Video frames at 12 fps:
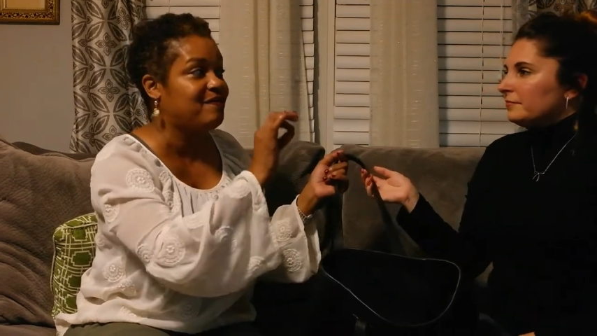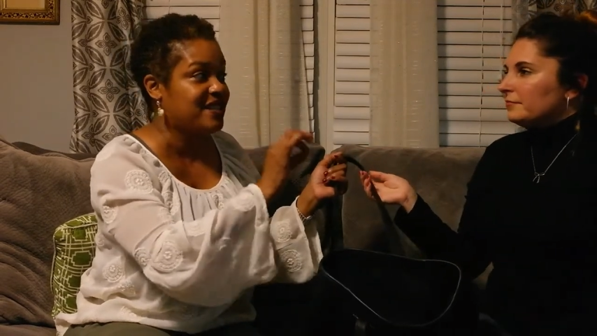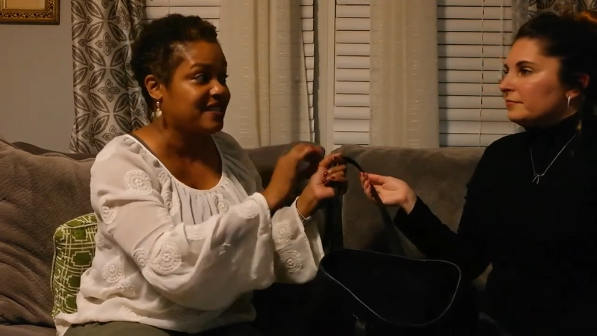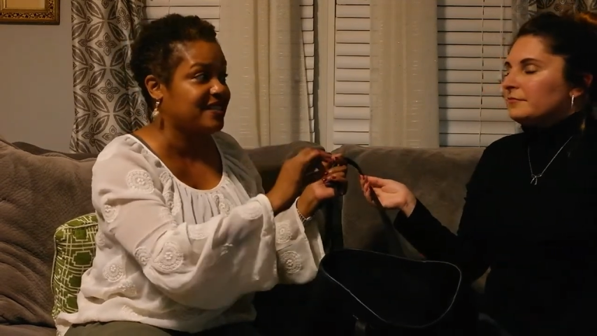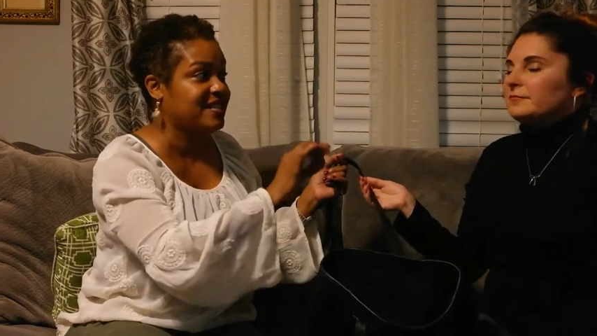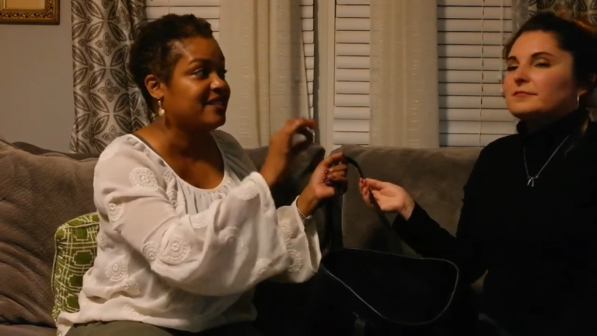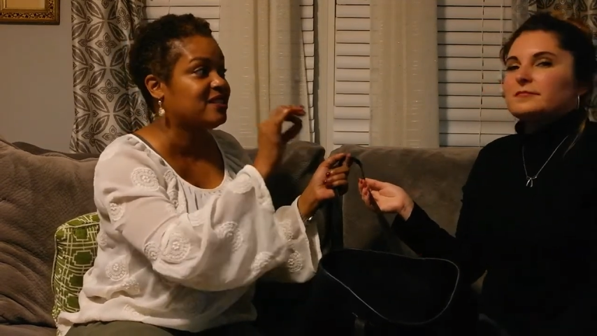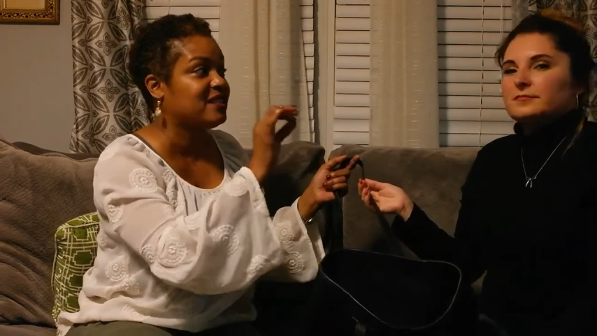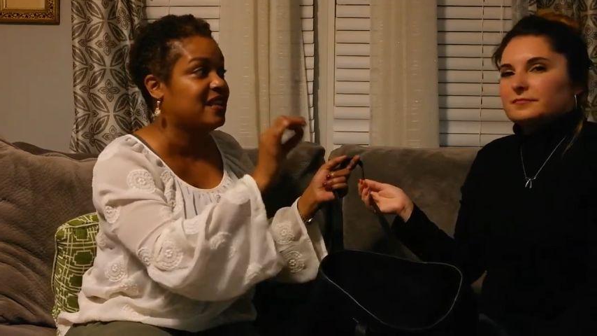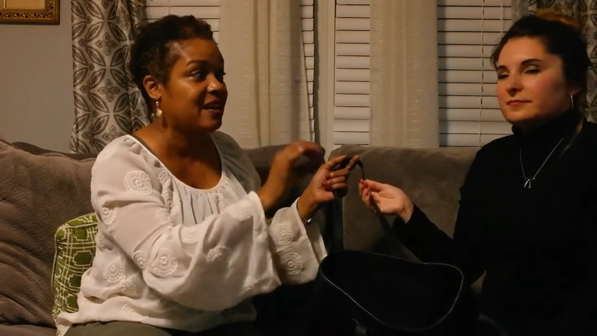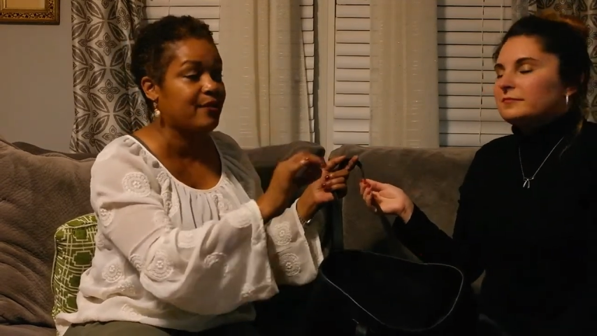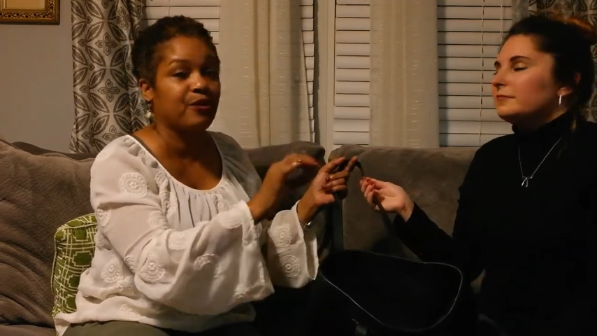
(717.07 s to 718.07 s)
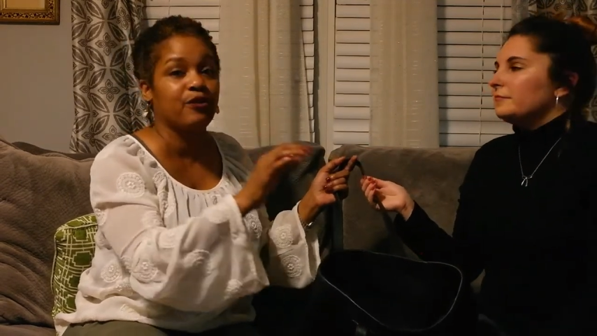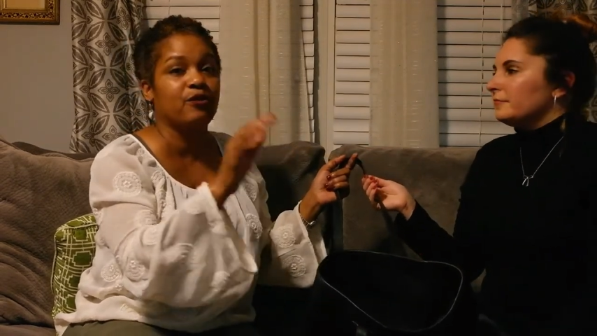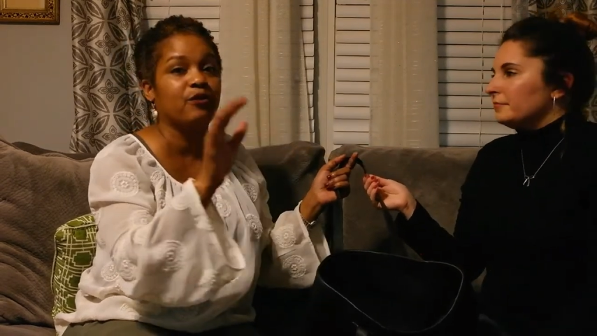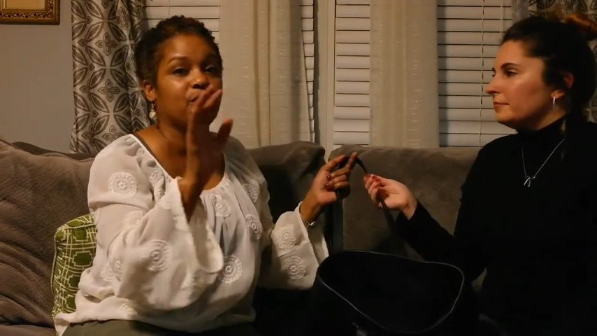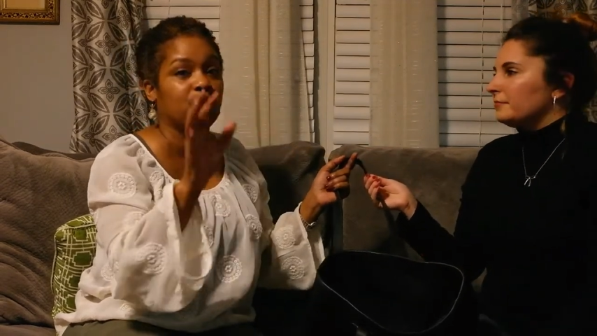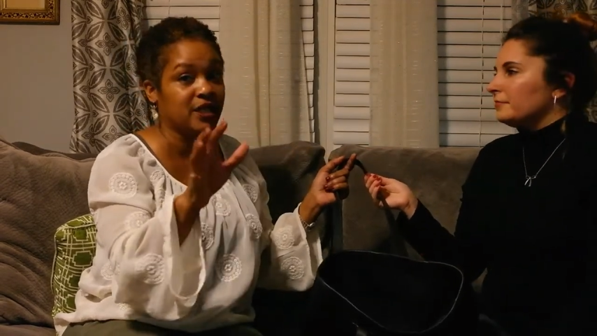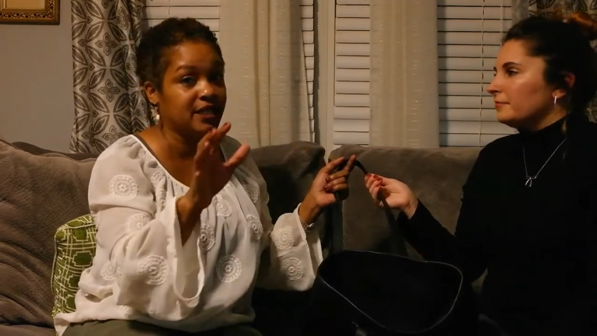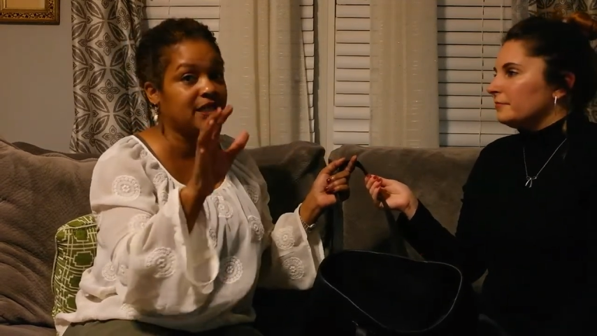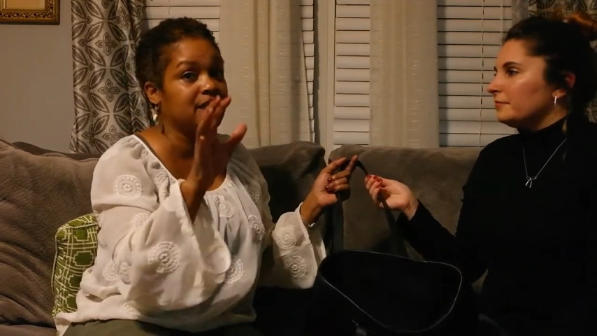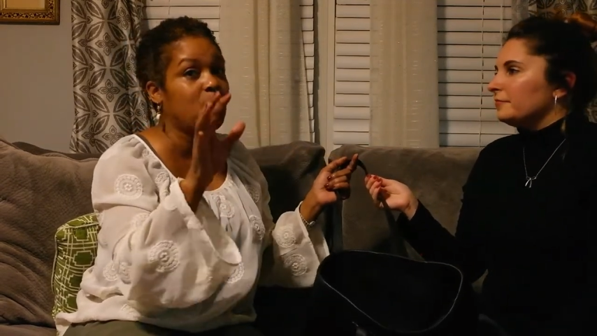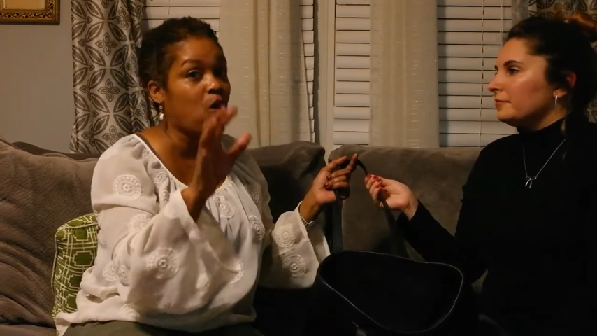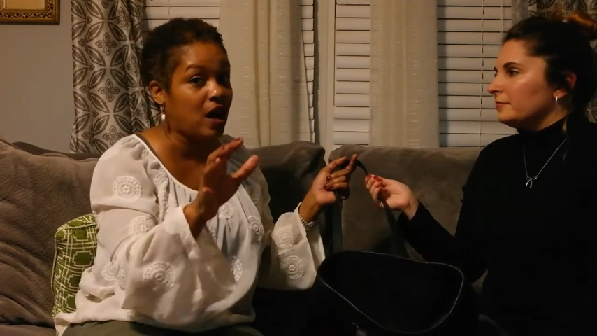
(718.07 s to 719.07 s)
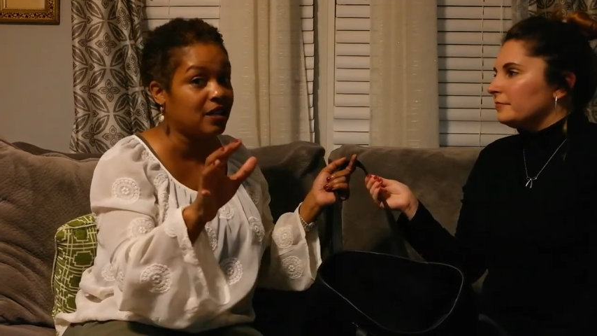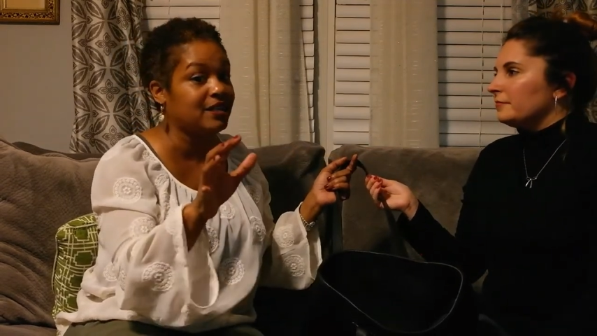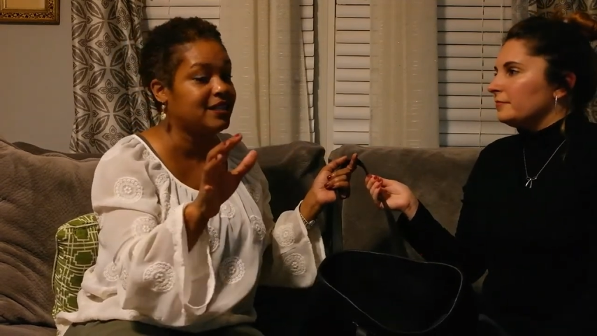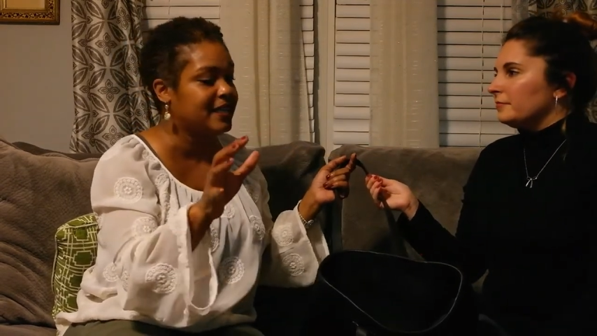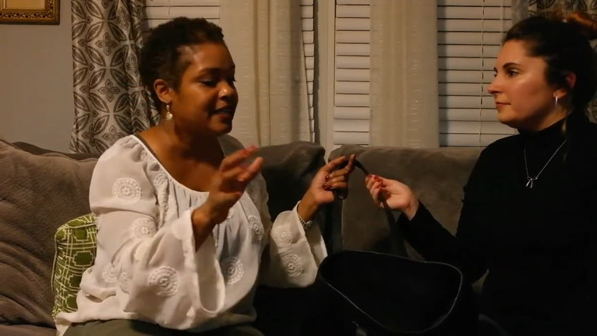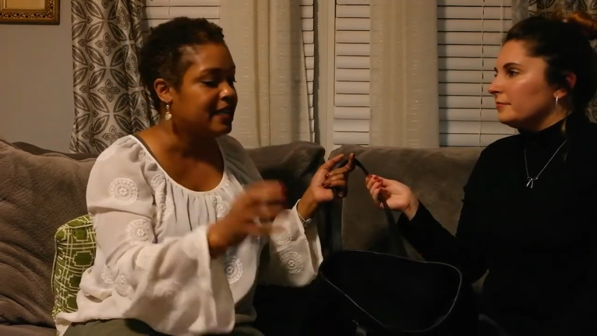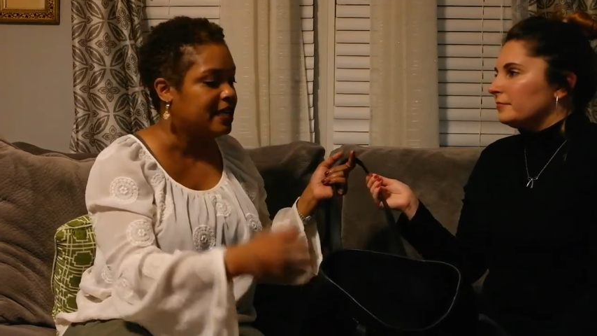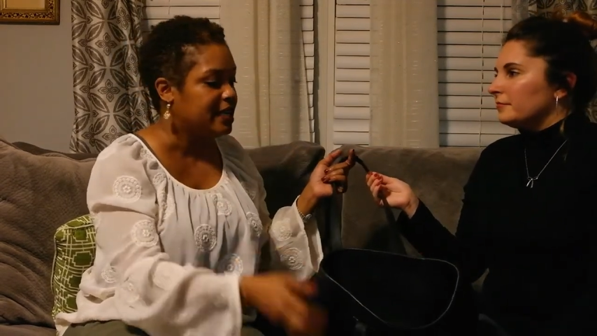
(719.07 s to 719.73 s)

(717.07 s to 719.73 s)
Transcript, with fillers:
Speaker 1: vintage leather, good quality.